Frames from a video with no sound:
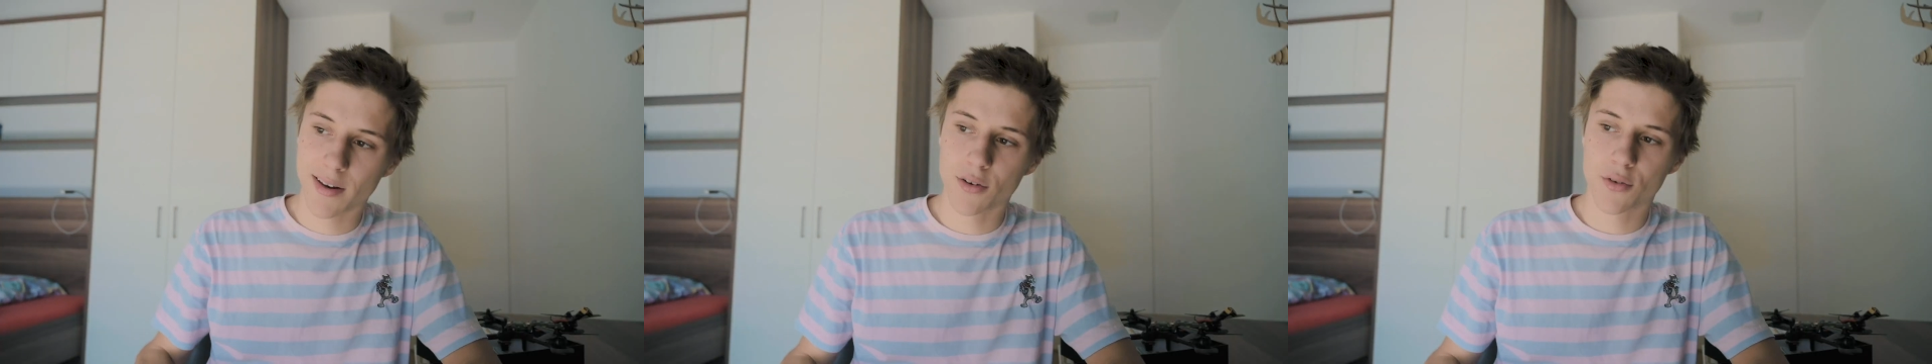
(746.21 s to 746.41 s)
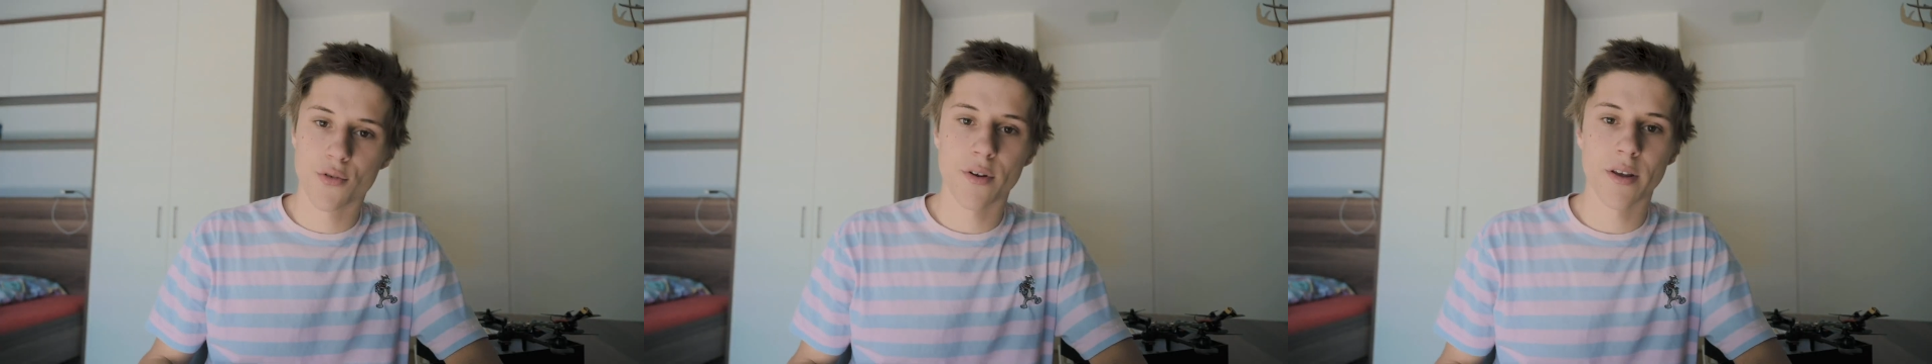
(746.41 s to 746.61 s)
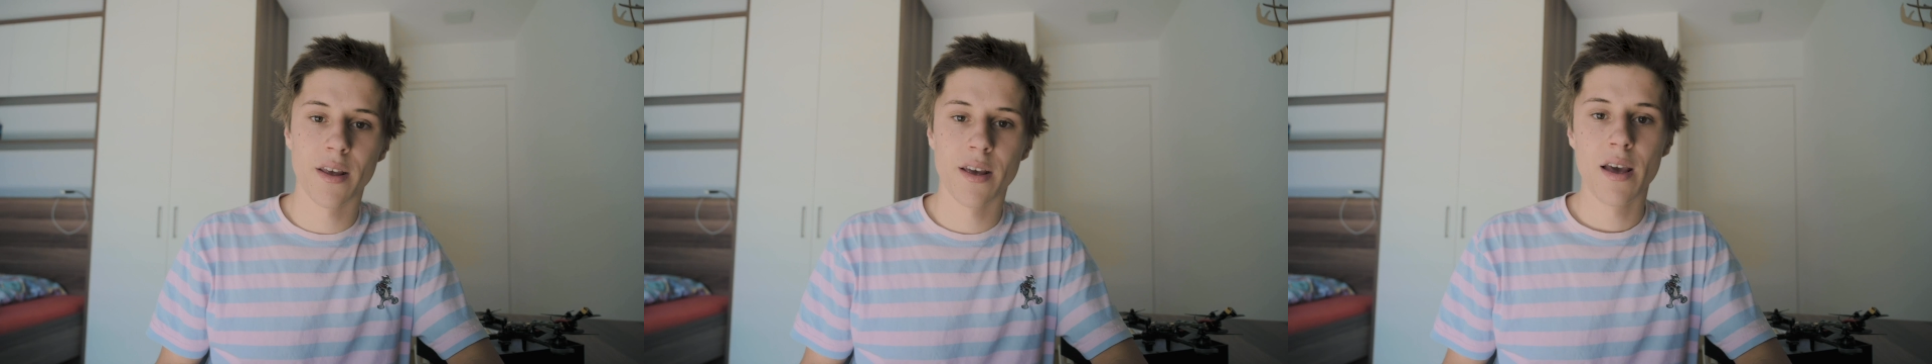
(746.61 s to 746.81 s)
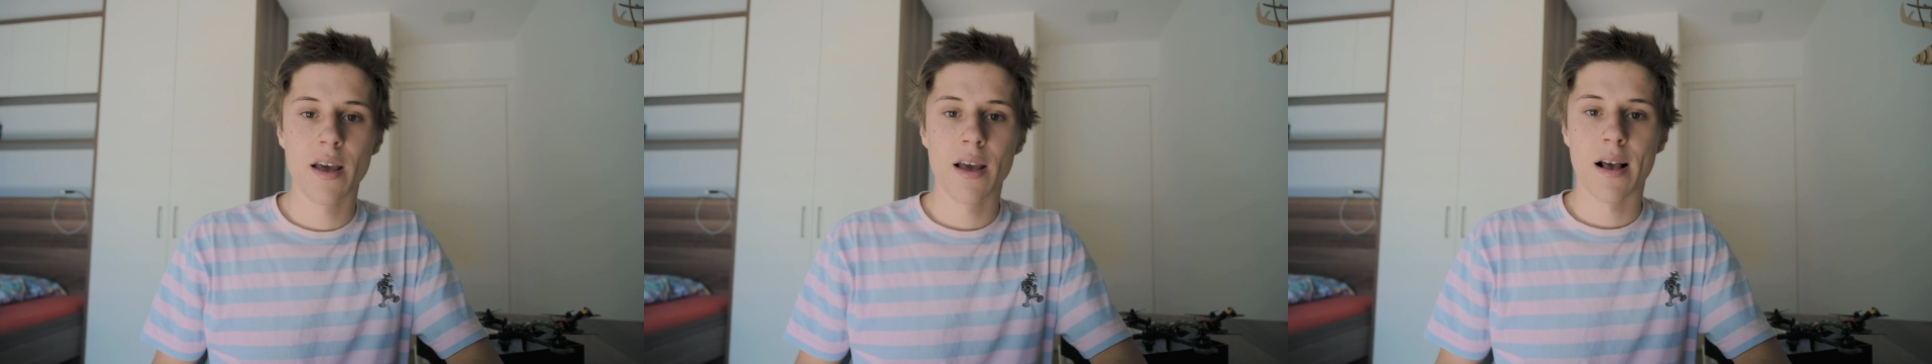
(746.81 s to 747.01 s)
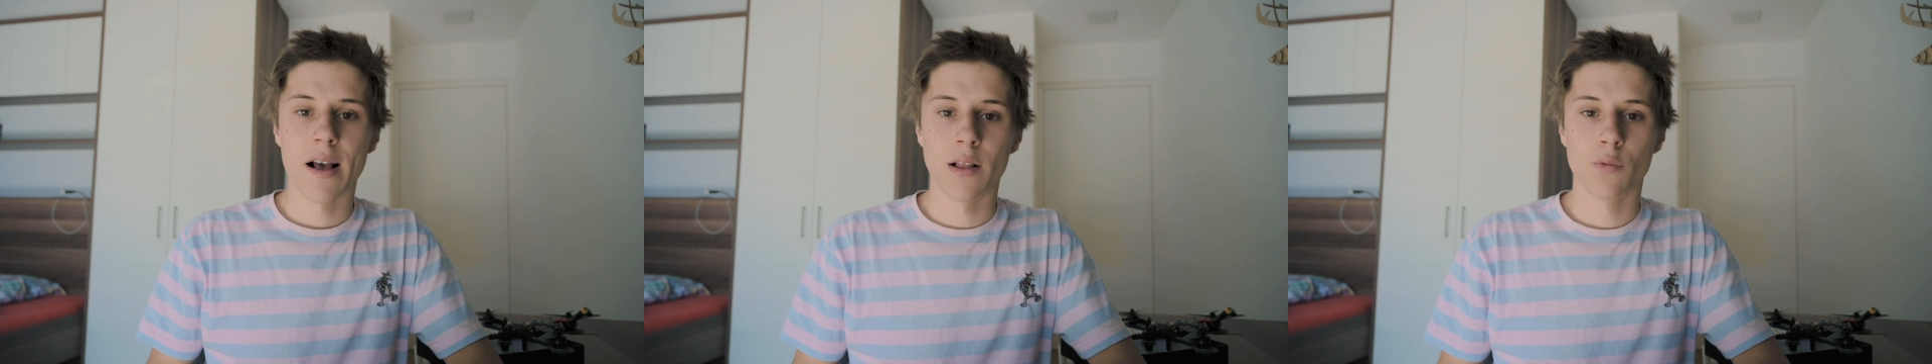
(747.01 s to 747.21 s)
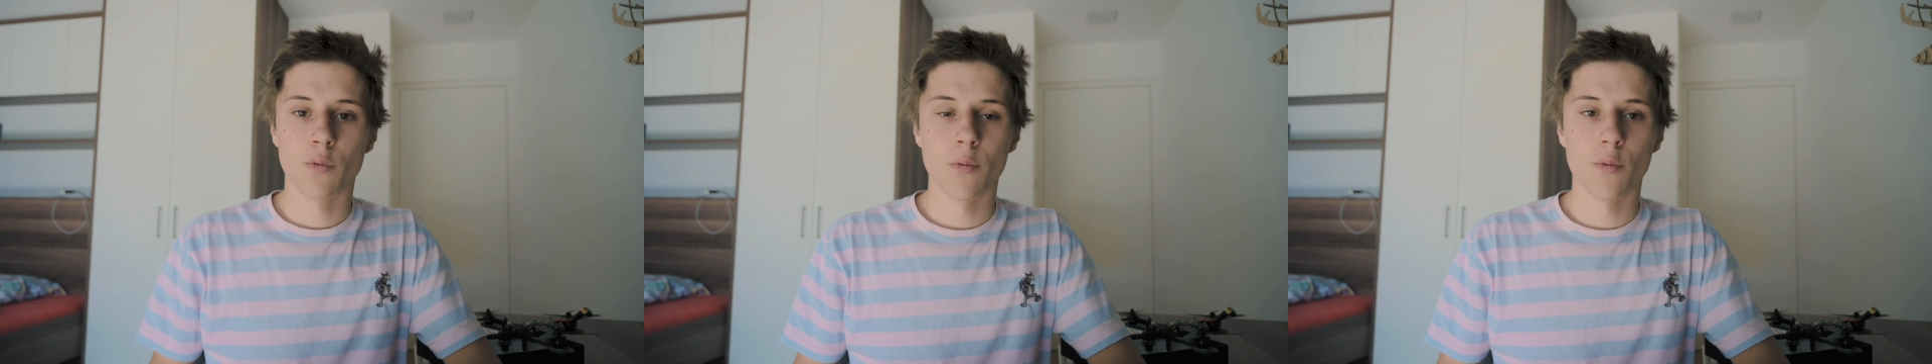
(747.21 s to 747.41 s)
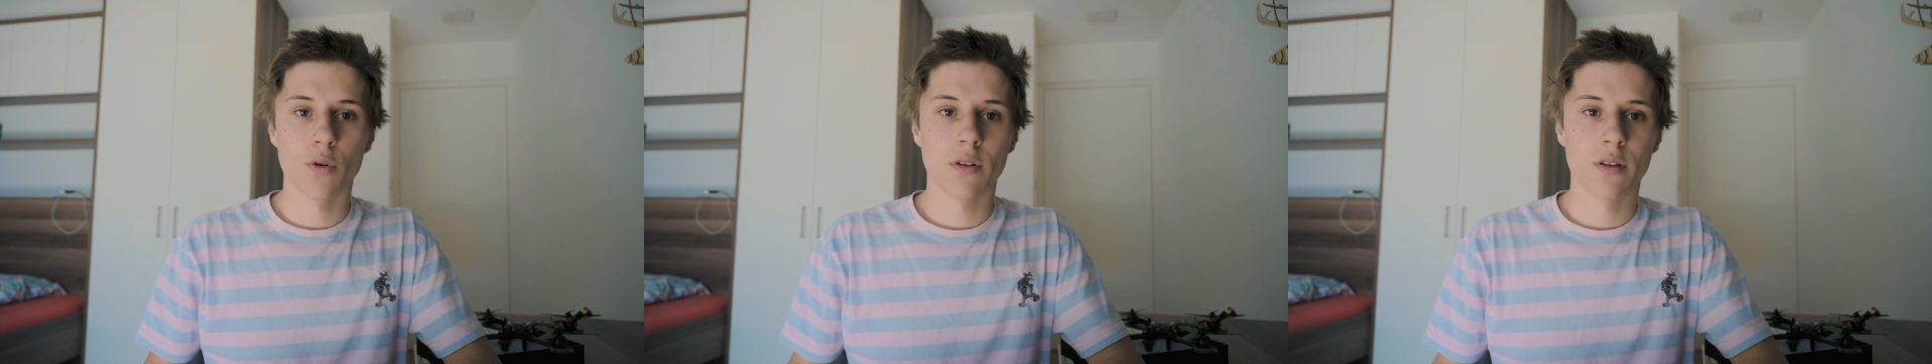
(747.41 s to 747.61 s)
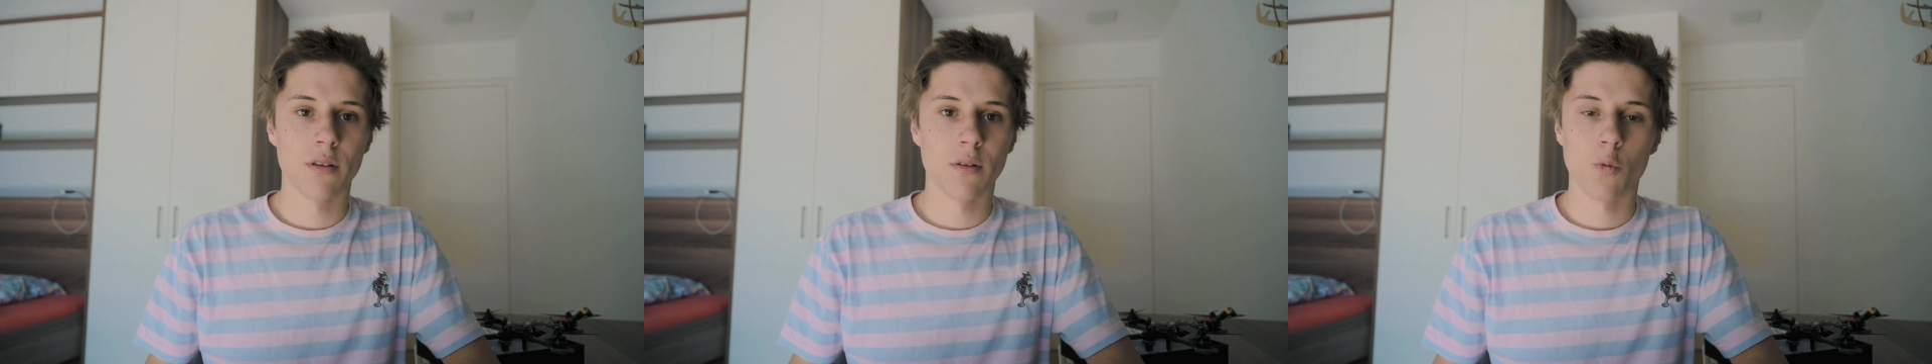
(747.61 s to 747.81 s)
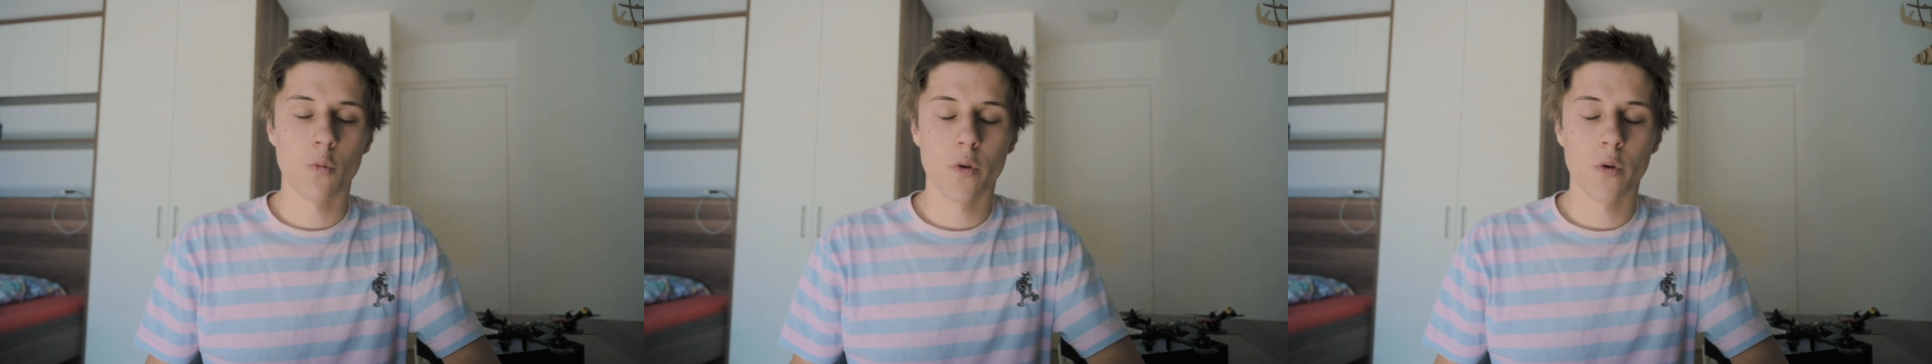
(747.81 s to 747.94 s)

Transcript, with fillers: little tree and we, would,